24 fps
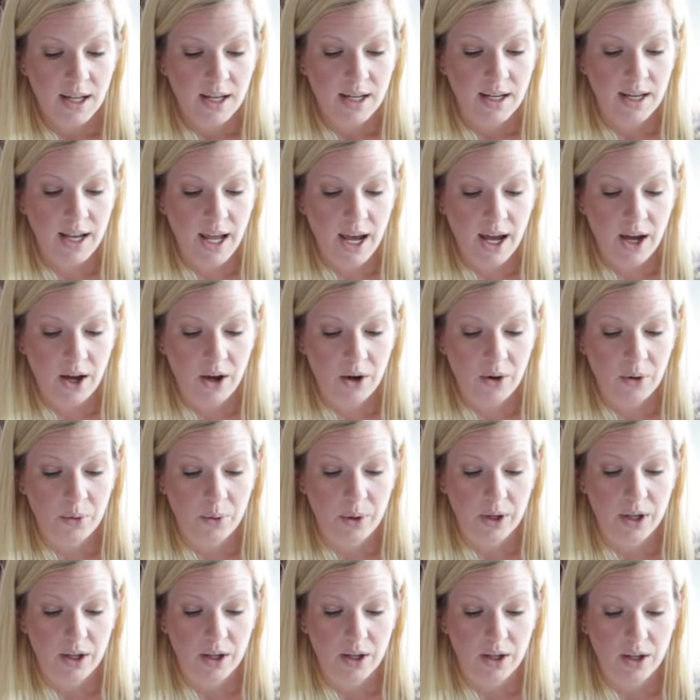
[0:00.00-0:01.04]

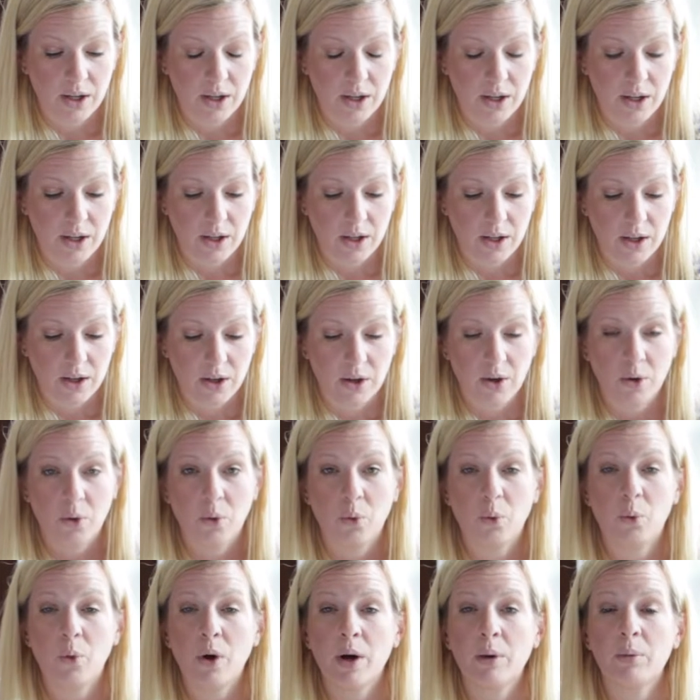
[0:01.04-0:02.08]
Now,
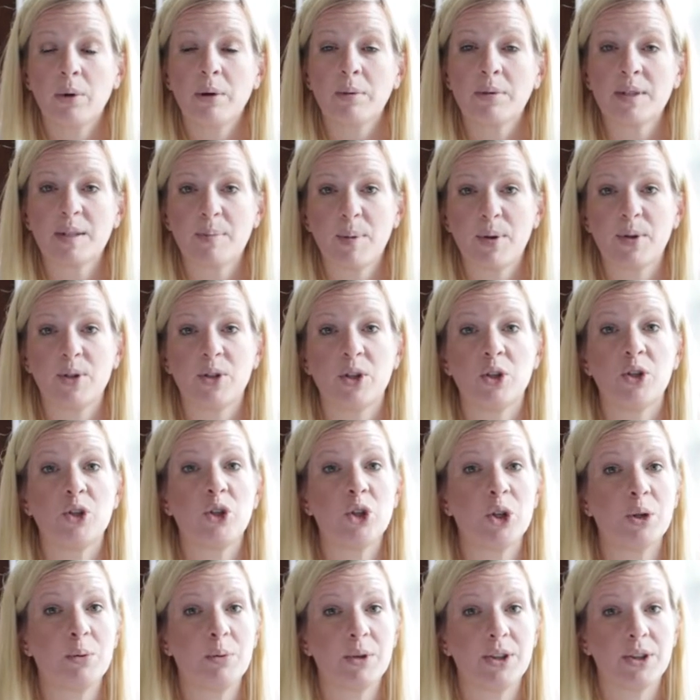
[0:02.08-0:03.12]
what we were supposed to
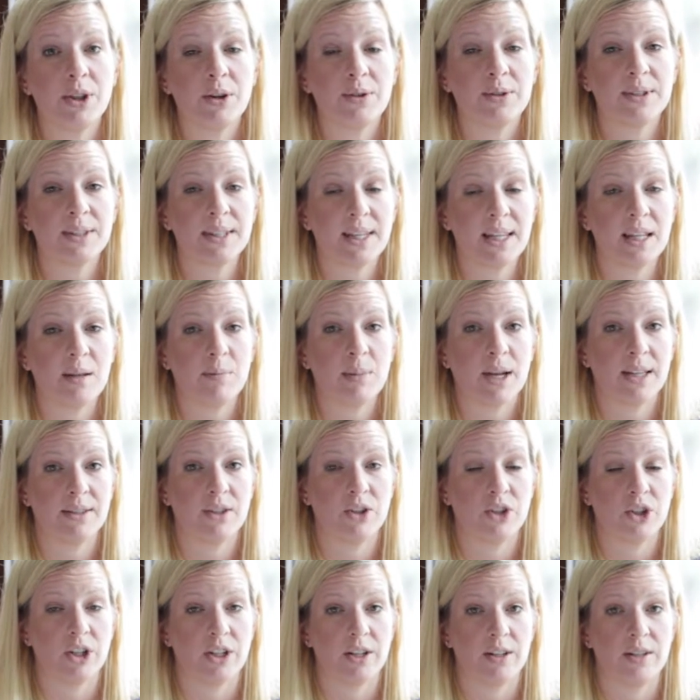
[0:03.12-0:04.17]
do with those key
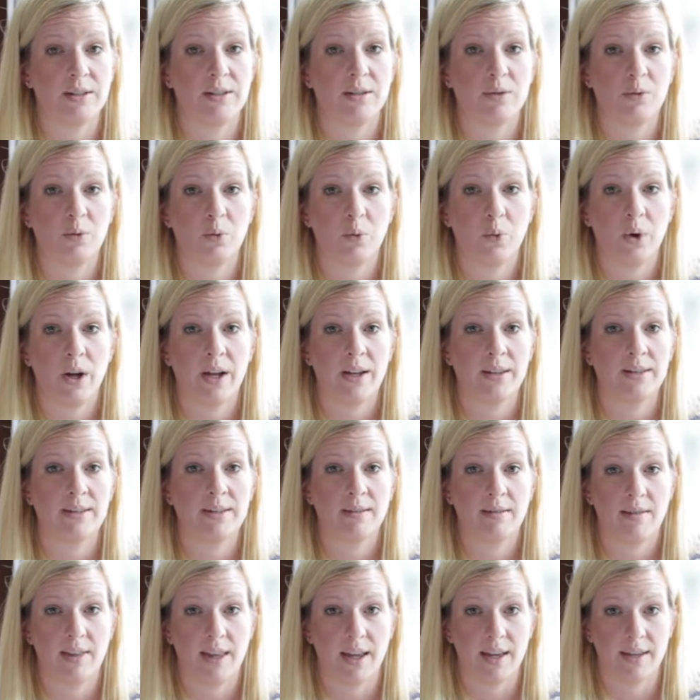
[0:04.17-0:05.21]
messages was
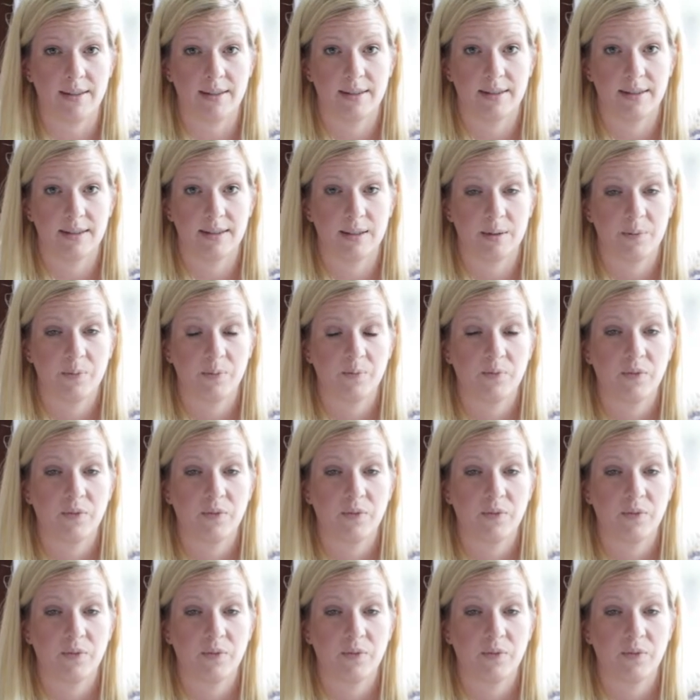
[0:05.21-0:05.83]
this.